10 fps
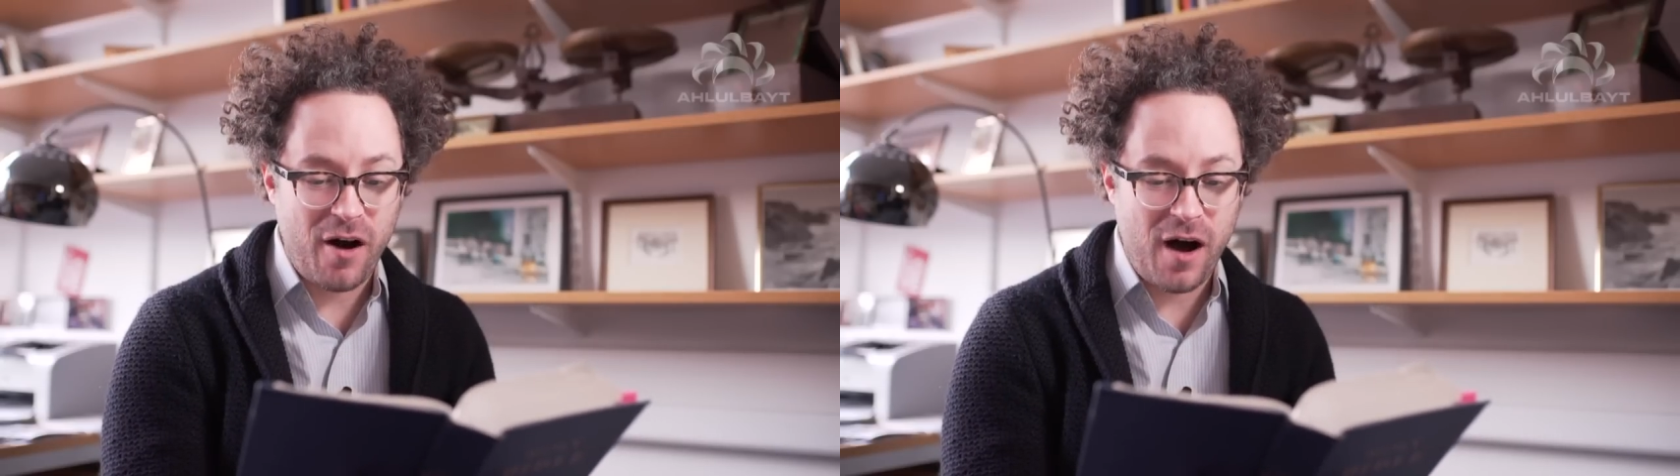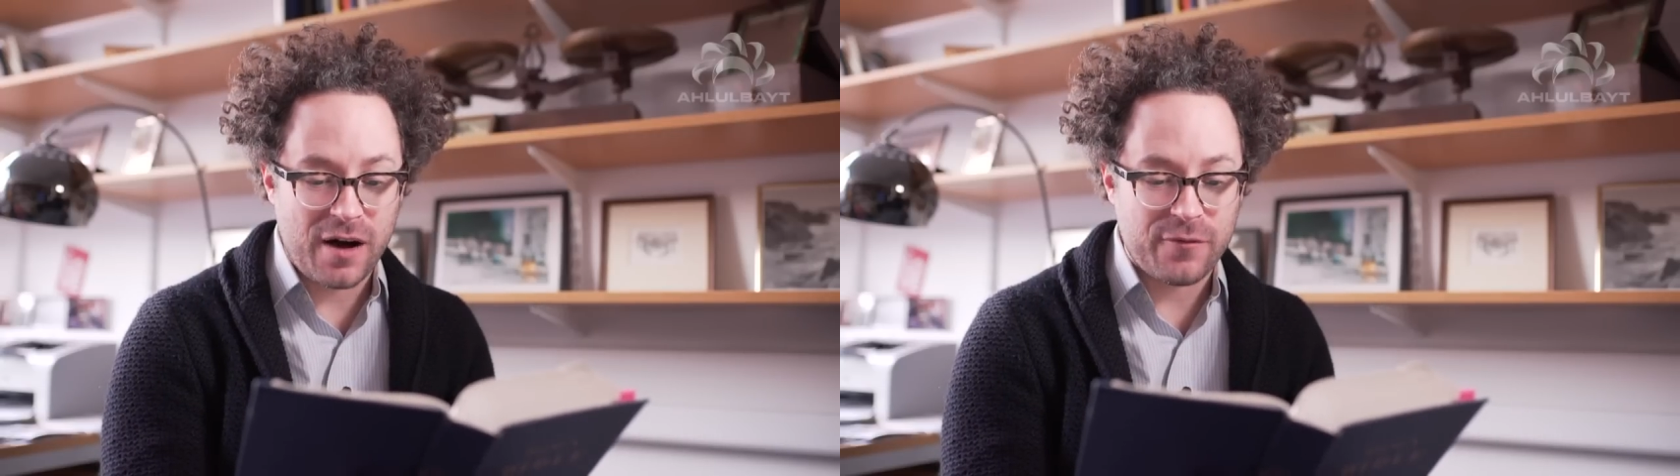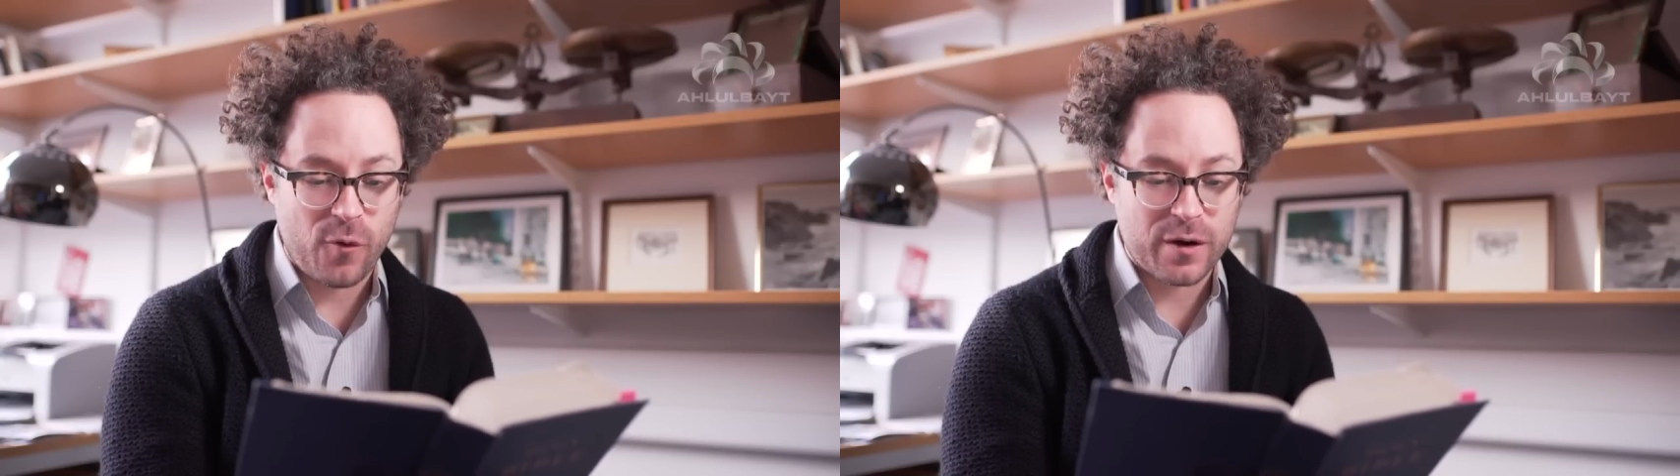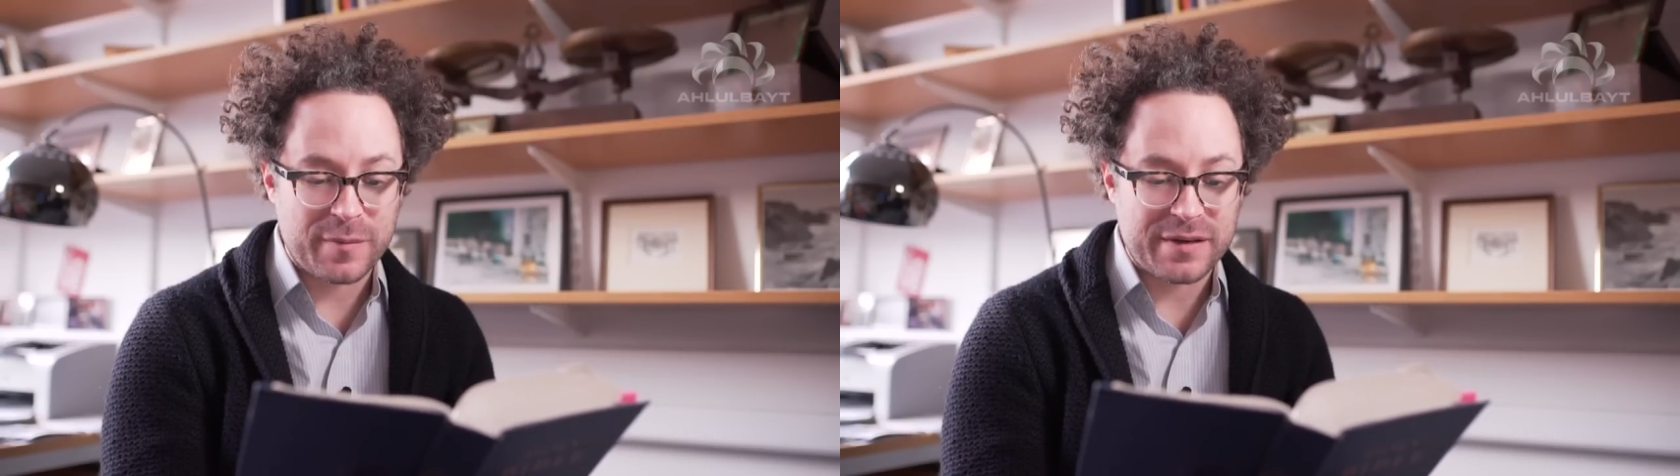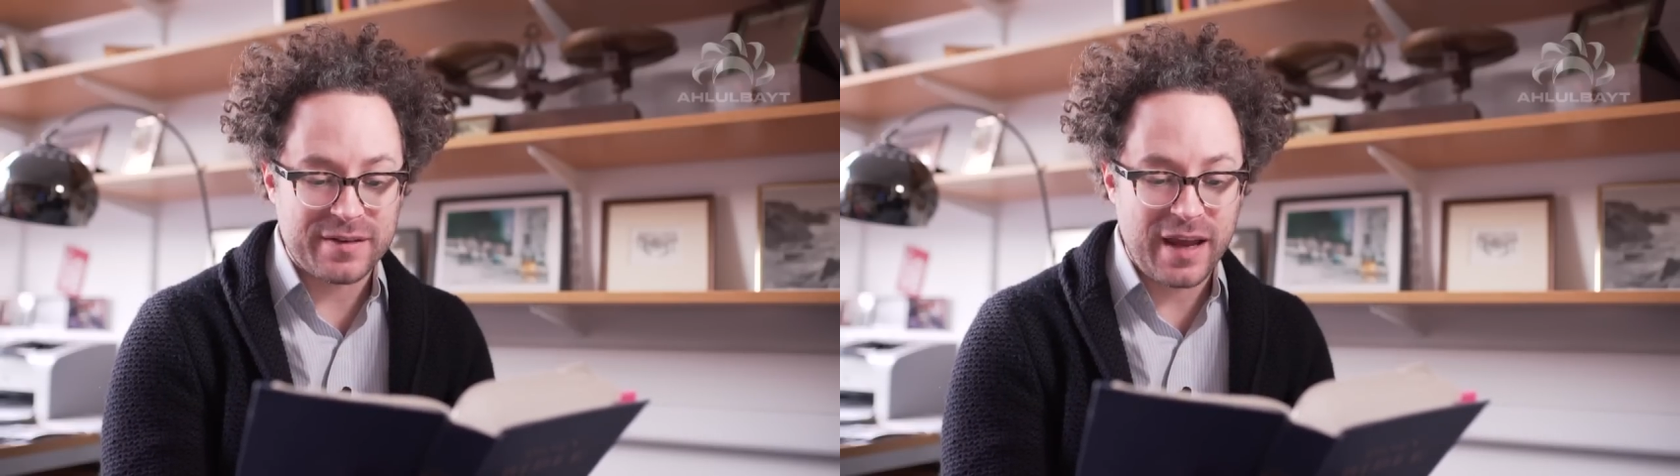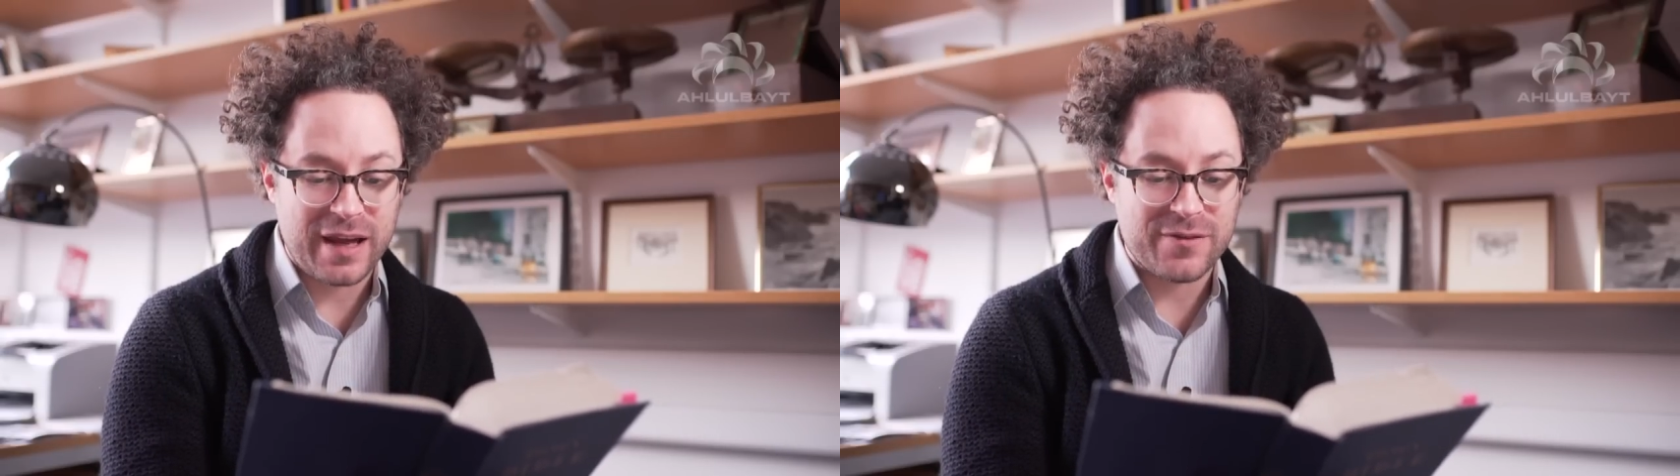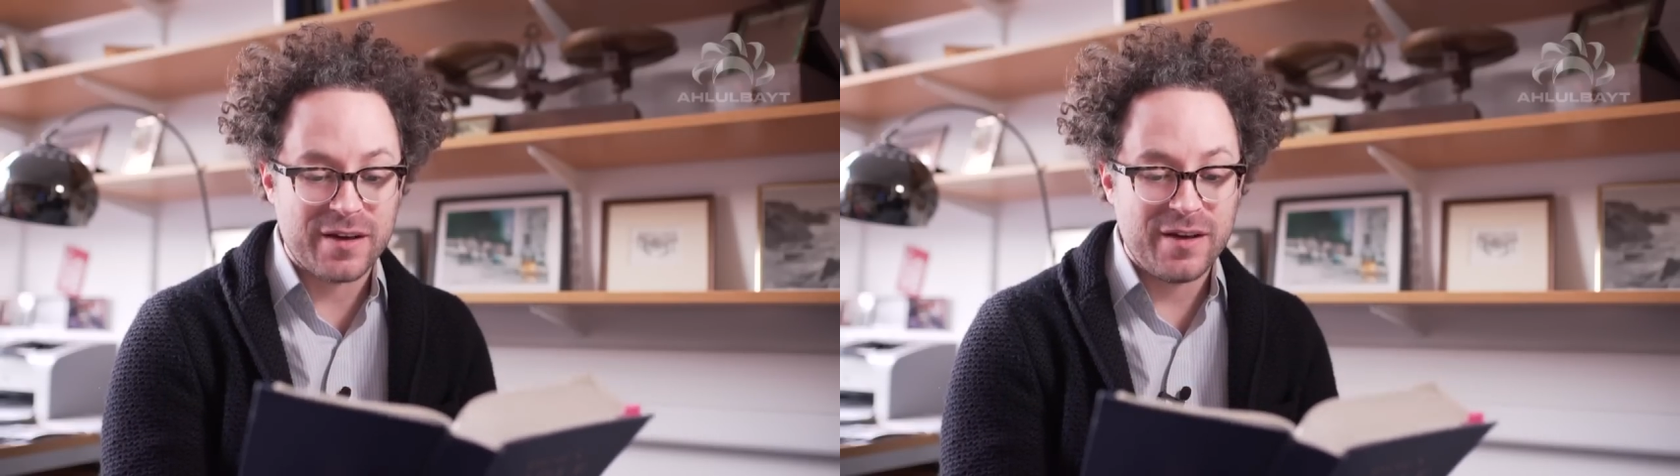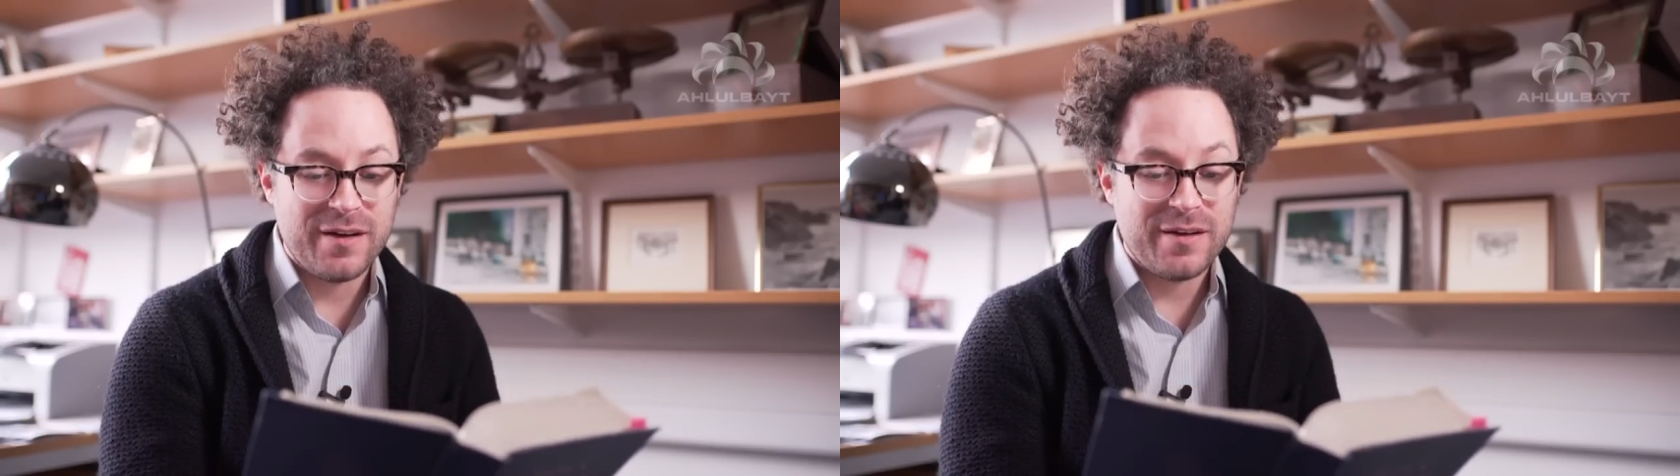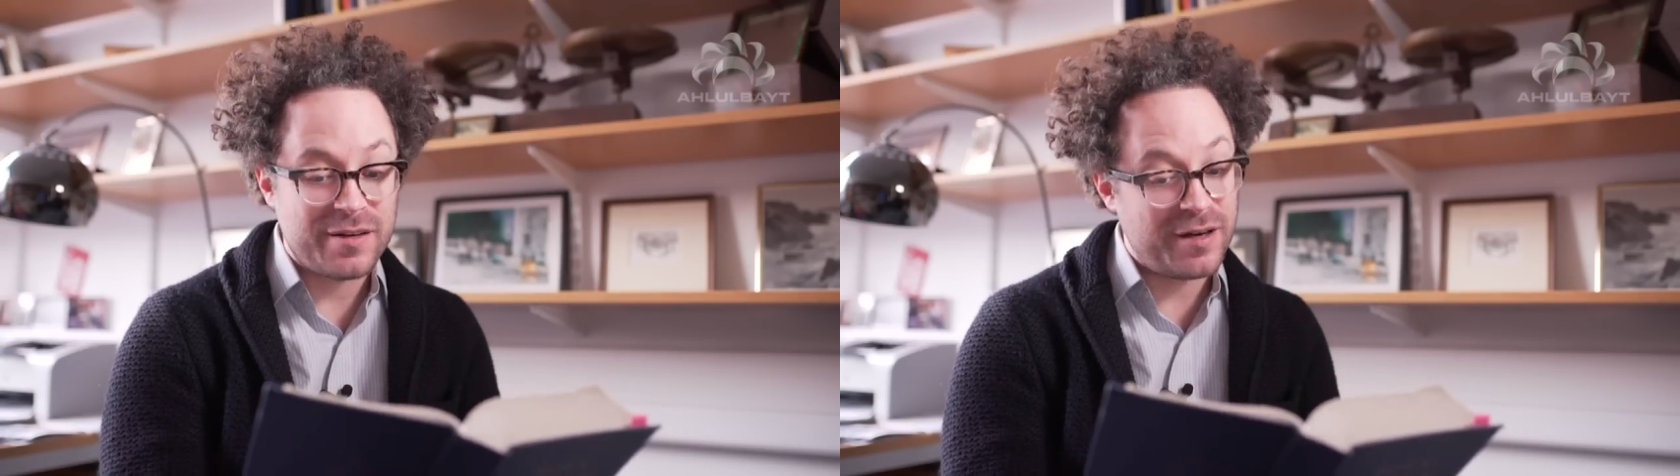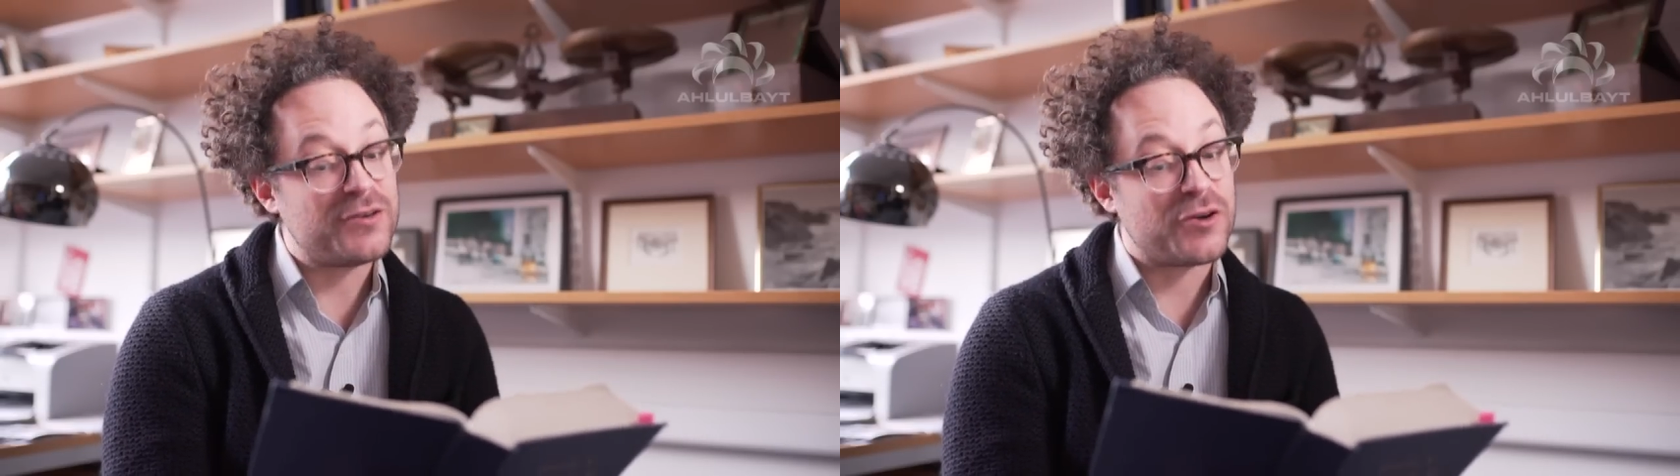off or to be shaved,
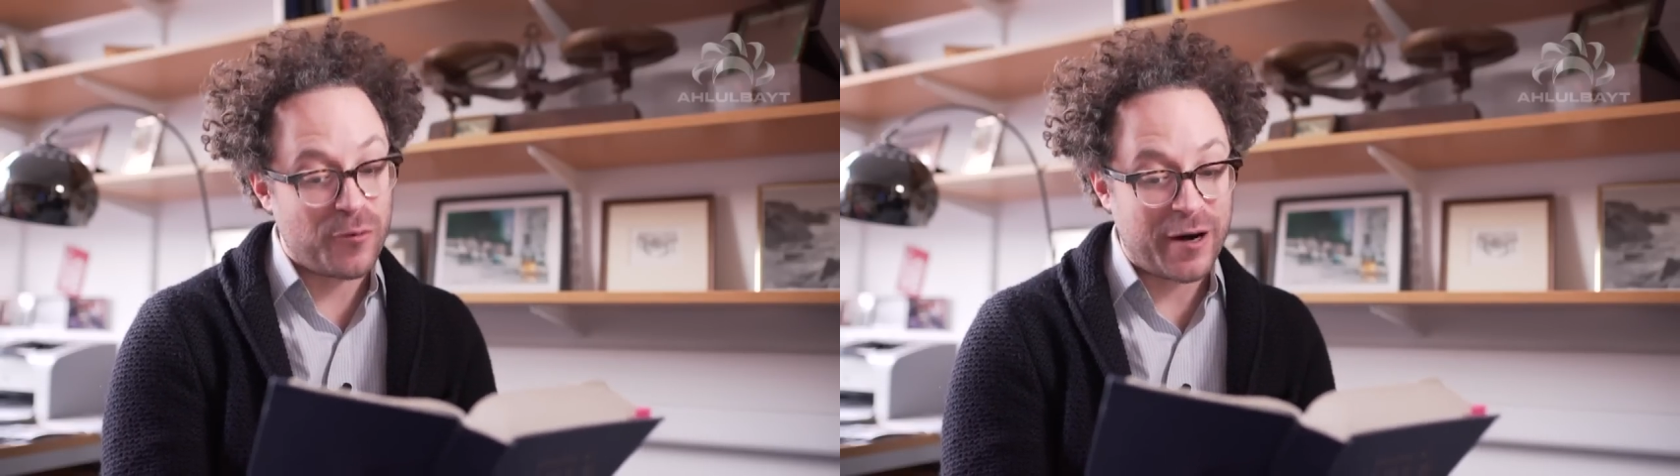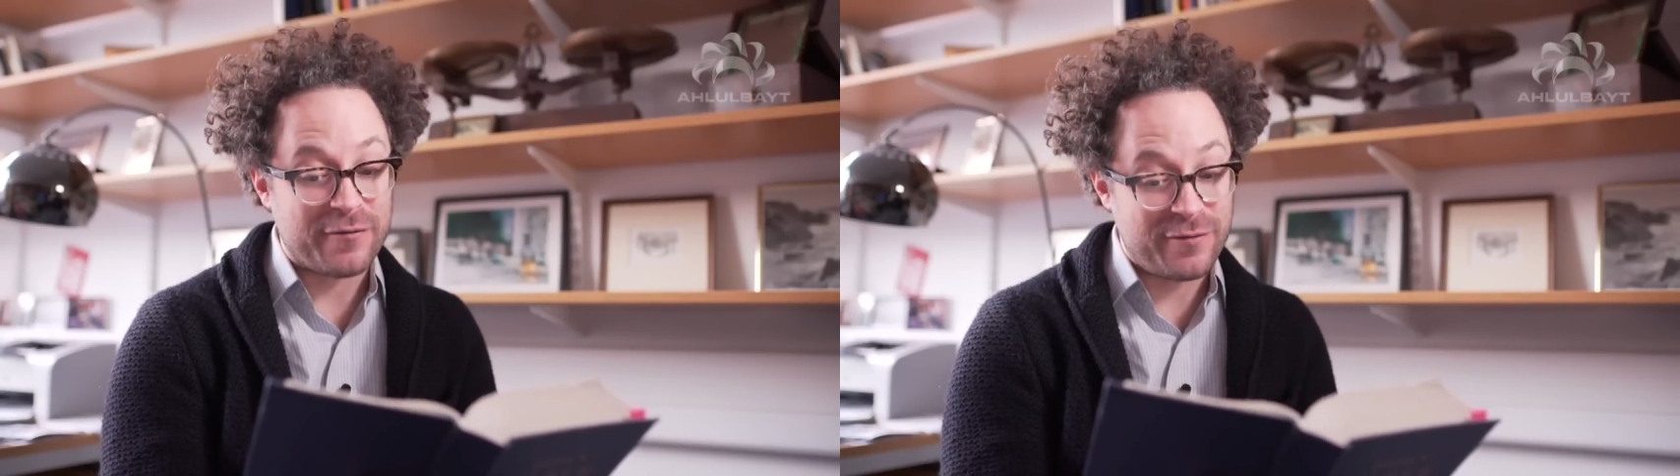she should wear a